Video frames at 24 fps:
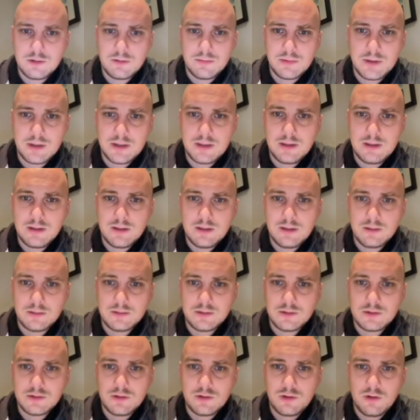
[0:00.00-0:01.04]
Go back here. I'll
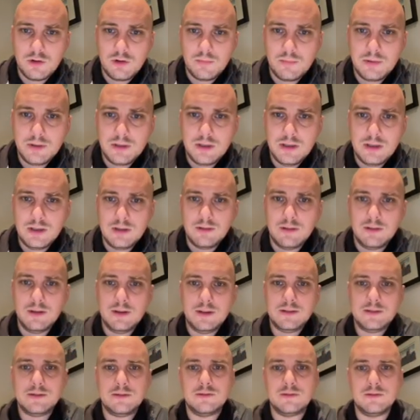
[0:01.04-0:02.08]
just copy
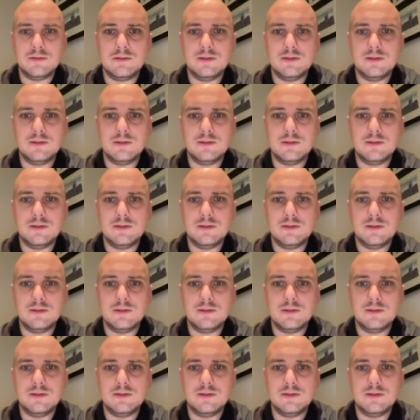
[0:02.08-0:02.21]
this. So